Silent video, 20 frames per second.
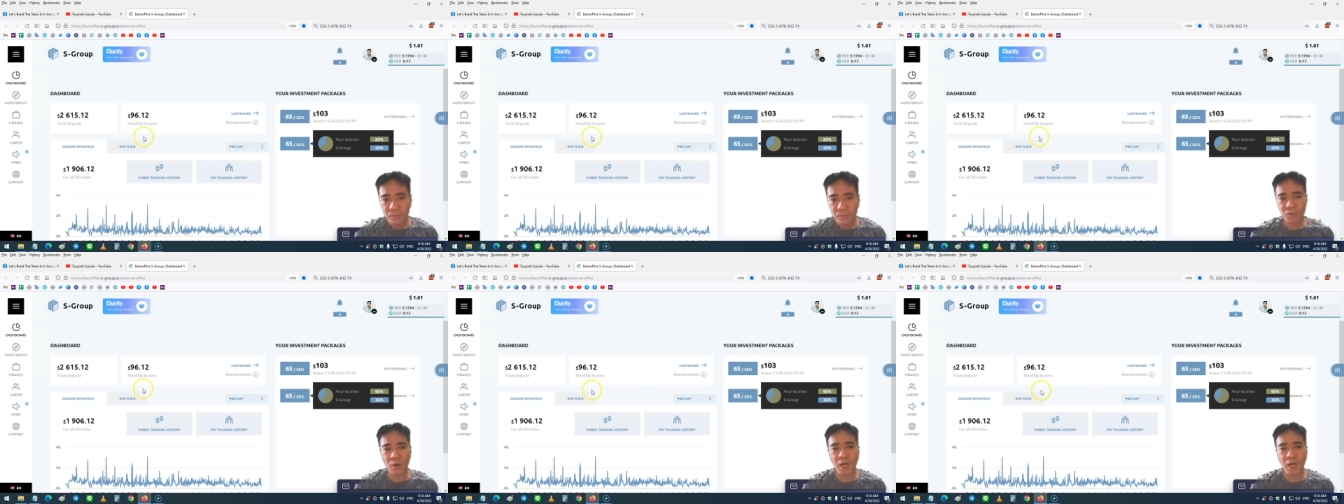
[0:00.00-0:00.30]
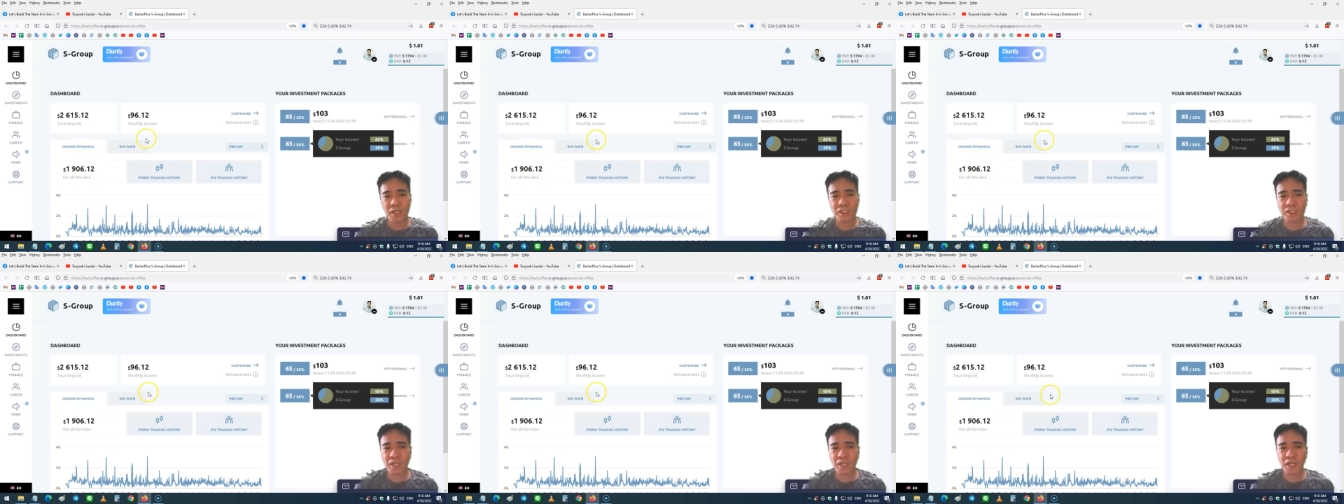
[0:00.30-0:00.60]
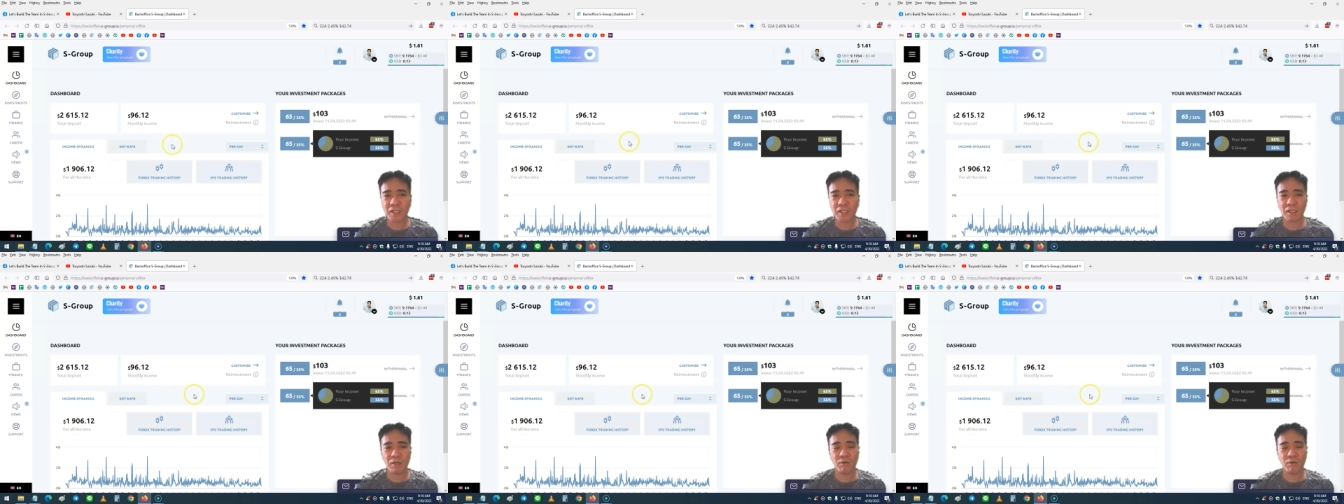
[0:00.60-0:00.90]
So I
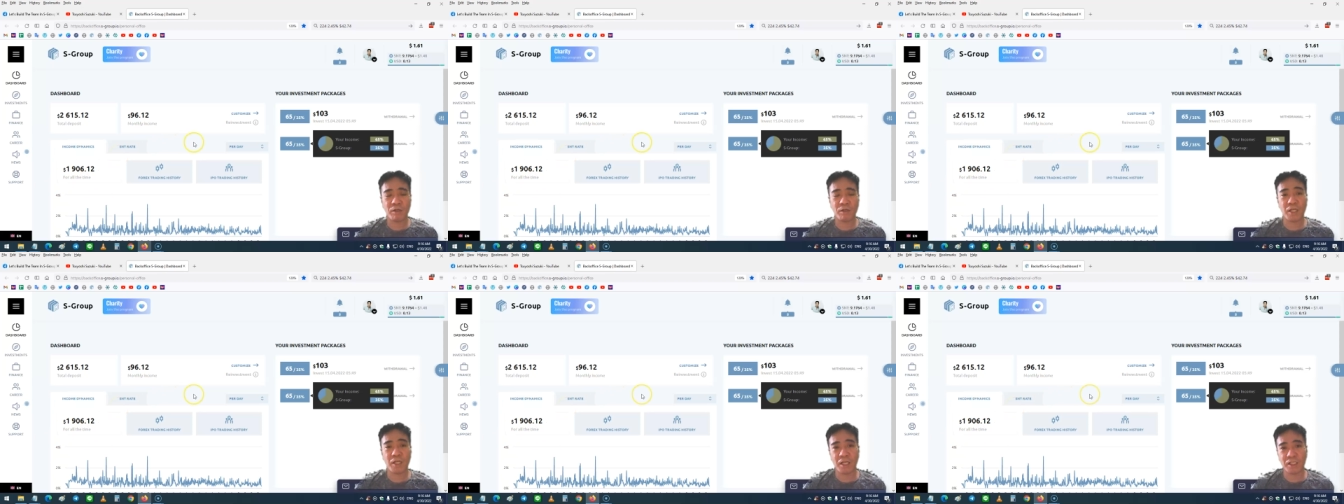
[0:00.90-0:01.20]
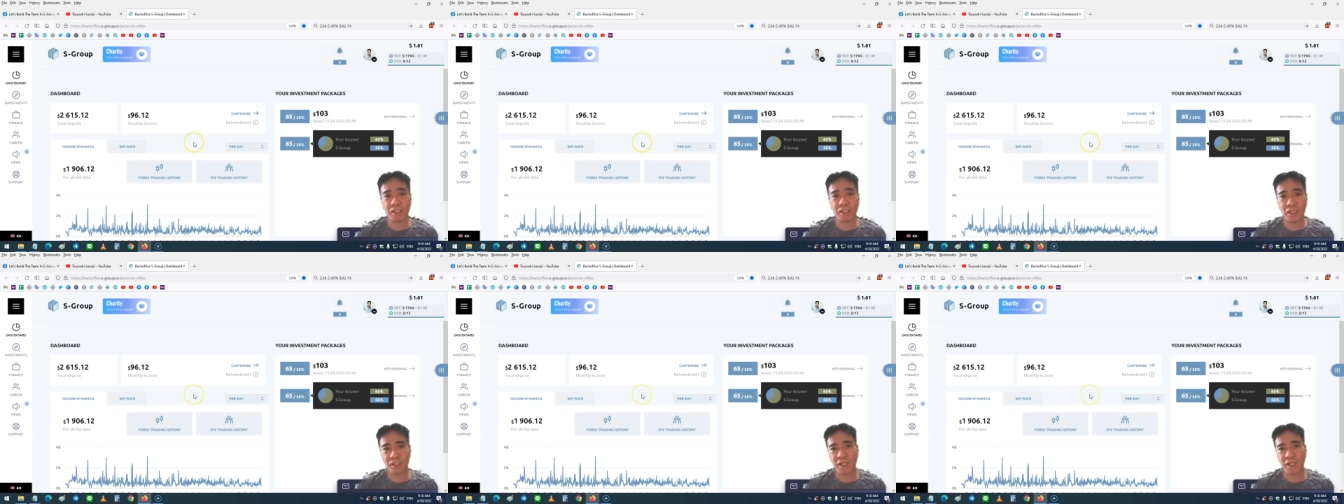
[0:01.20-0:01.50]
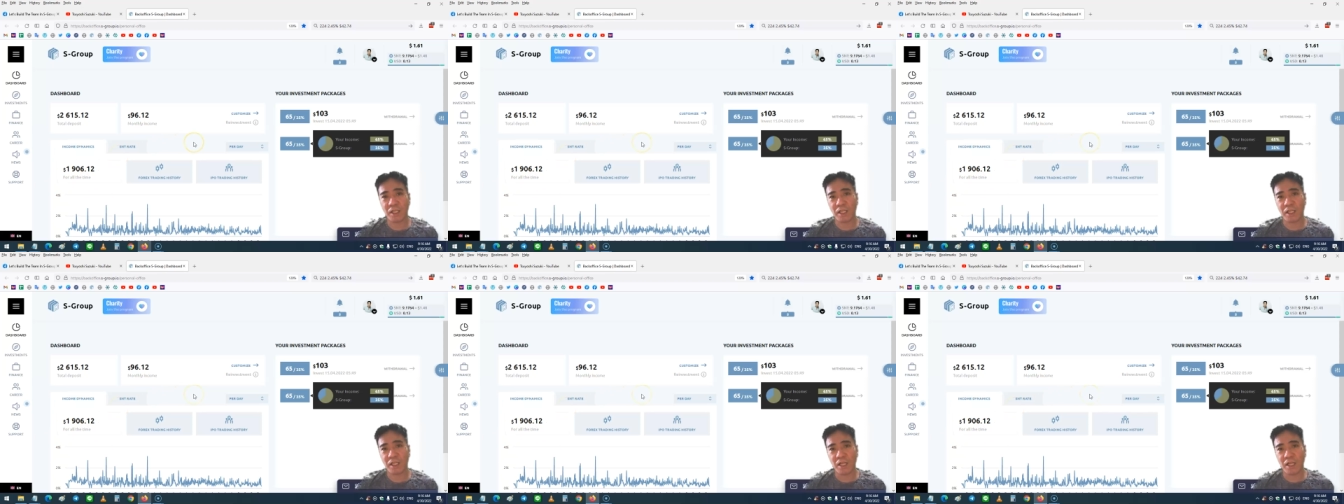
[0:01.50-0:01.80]
started with
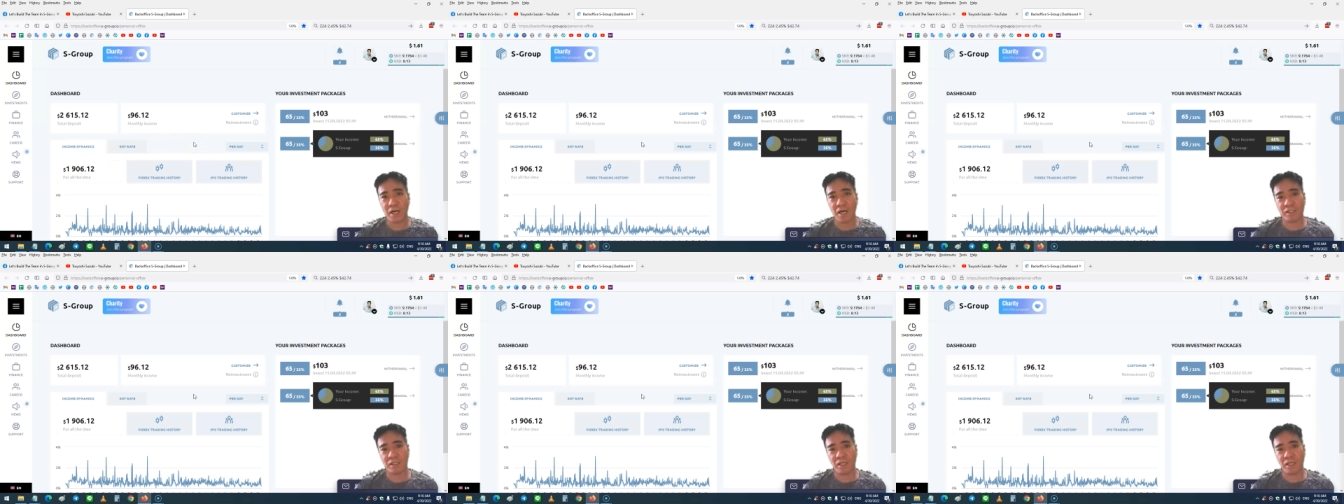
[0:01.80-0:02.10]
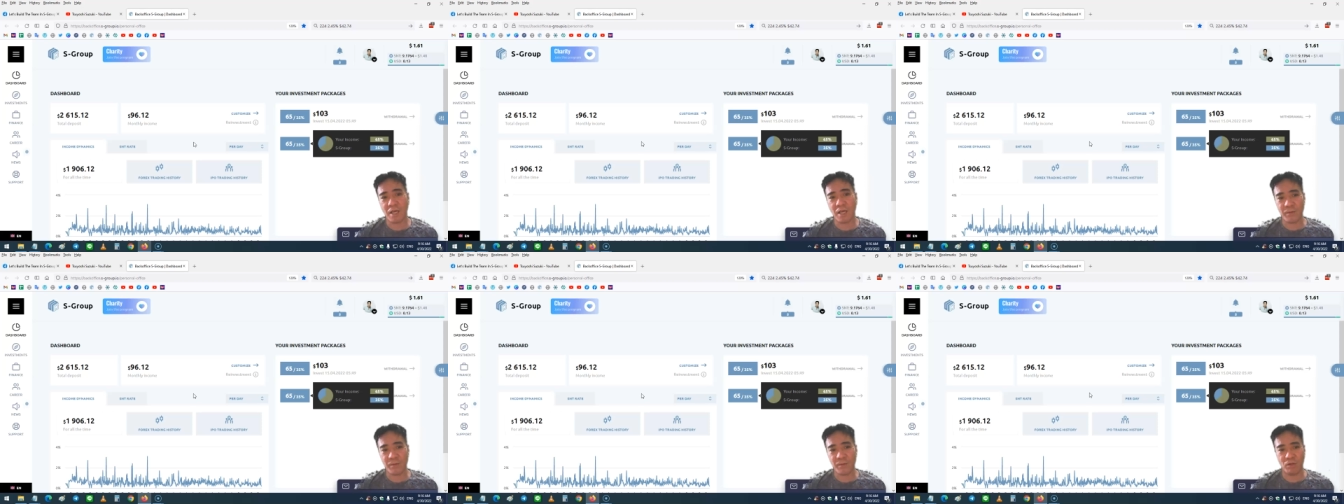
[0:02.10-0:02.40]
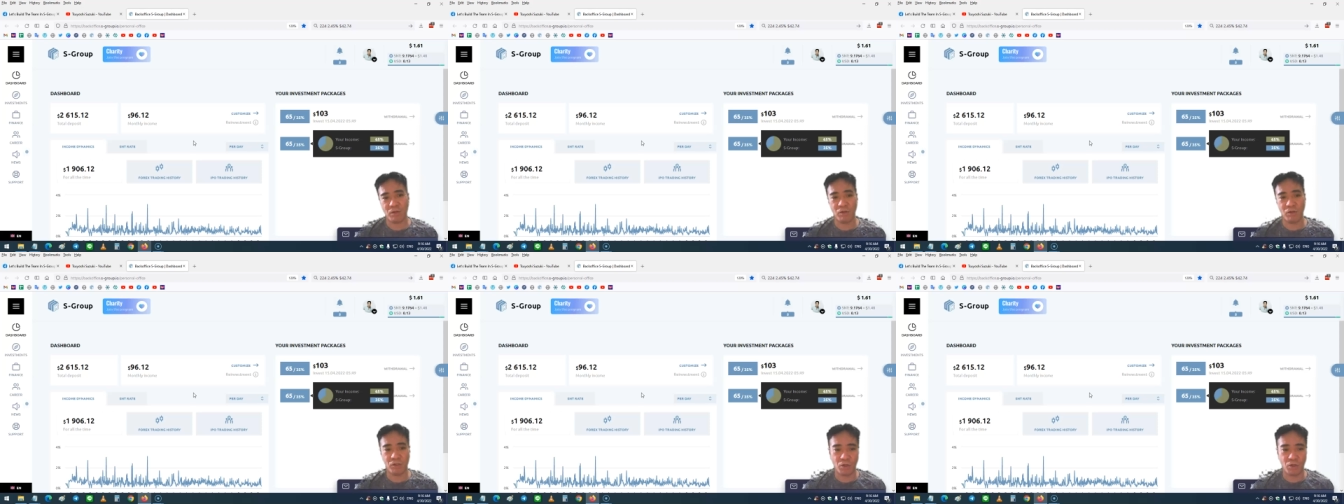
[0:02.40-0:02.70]
$600
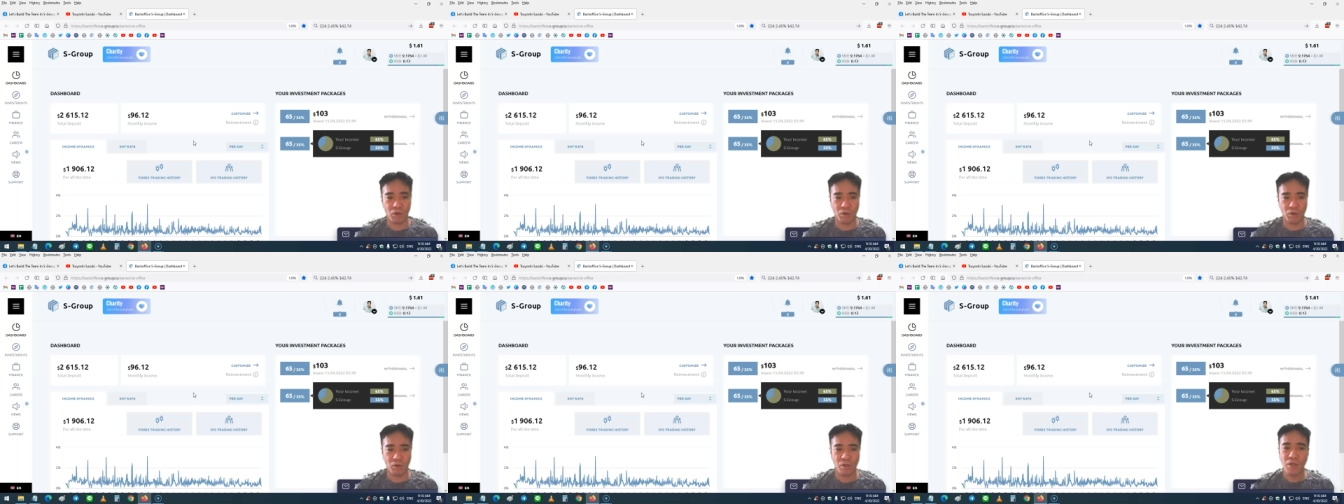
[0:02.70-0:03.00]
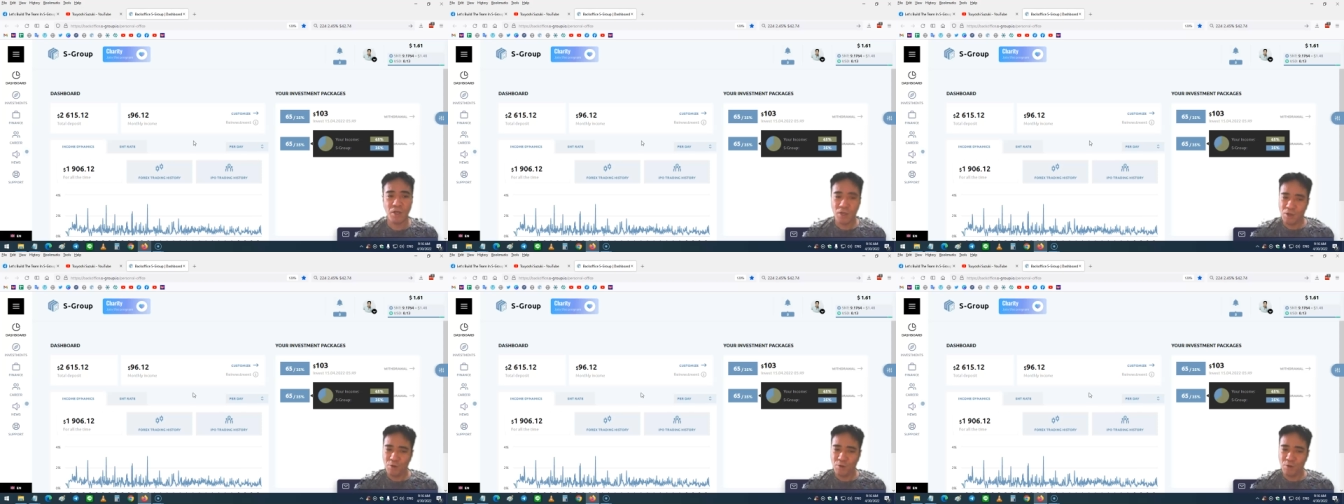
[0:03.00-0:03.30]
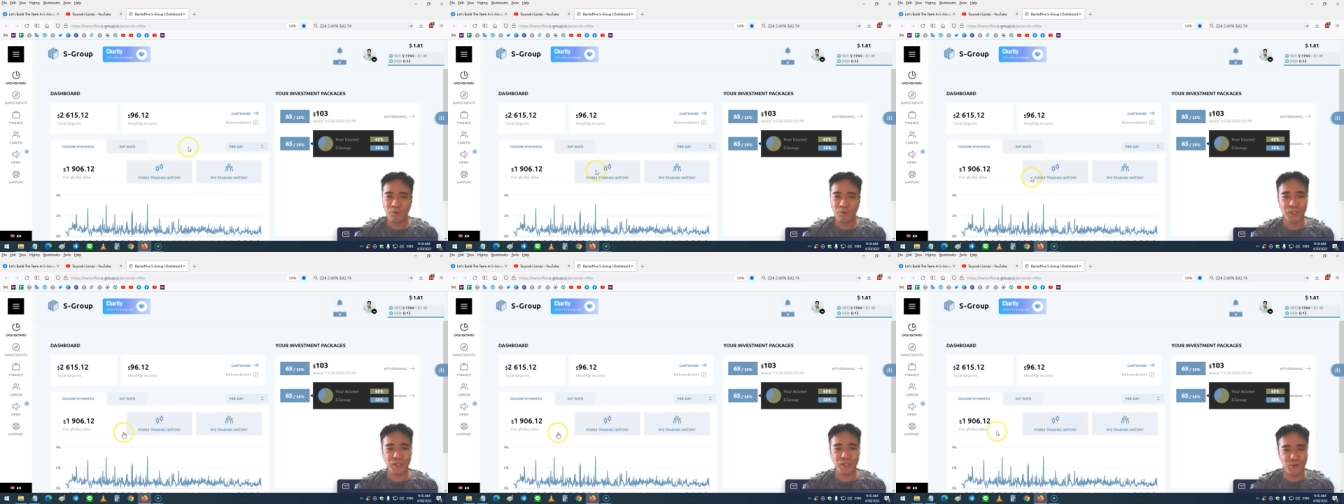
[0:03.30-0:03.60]
capital, so
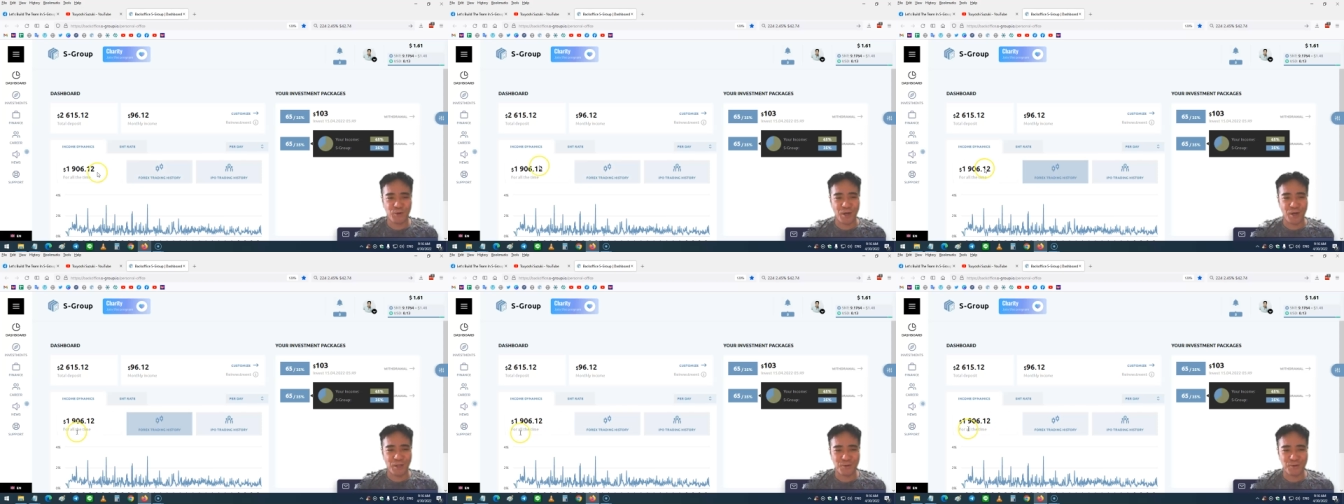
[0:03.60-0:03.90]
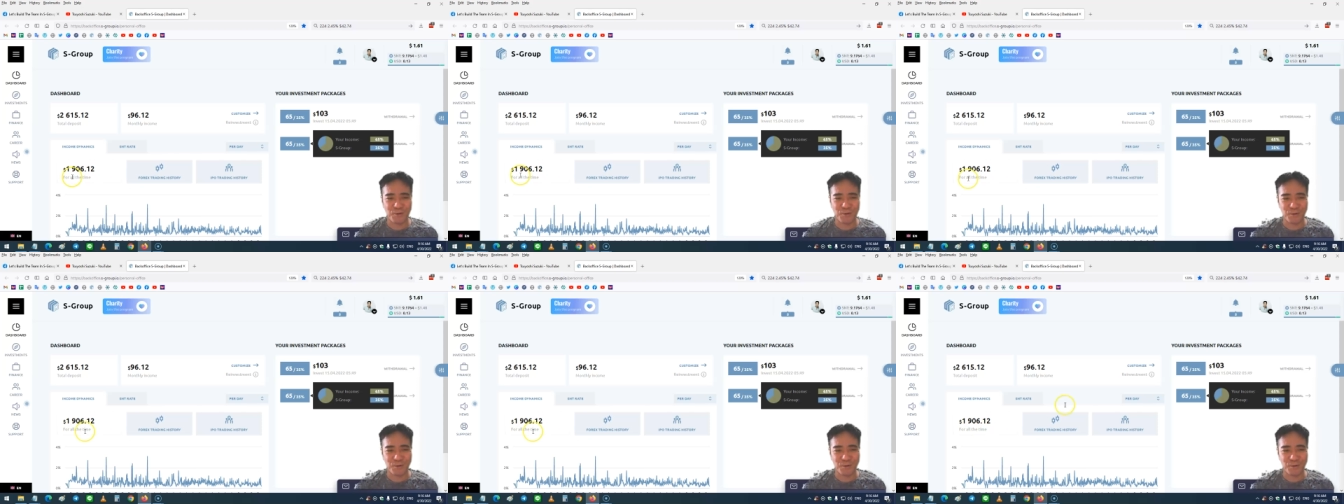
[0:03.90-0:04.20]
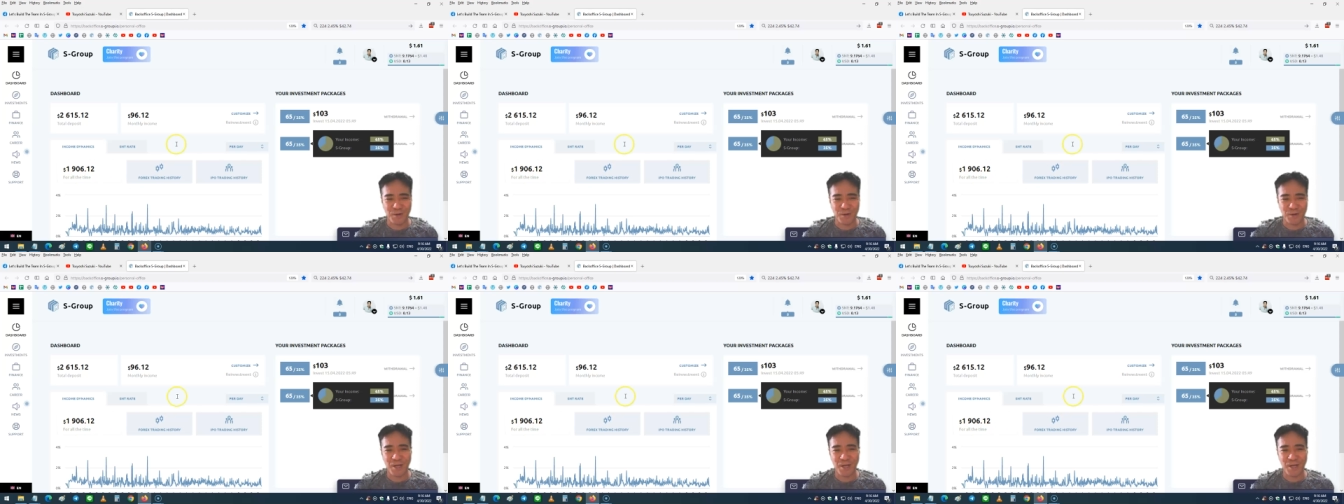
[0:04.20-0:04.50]
which is quite good,
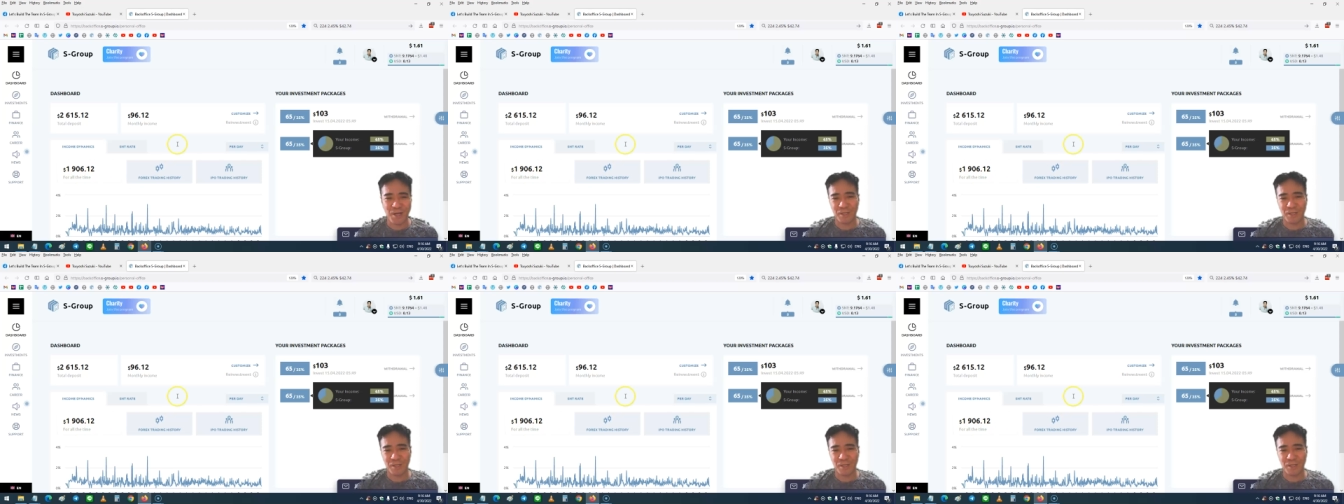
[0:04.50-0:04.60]
right?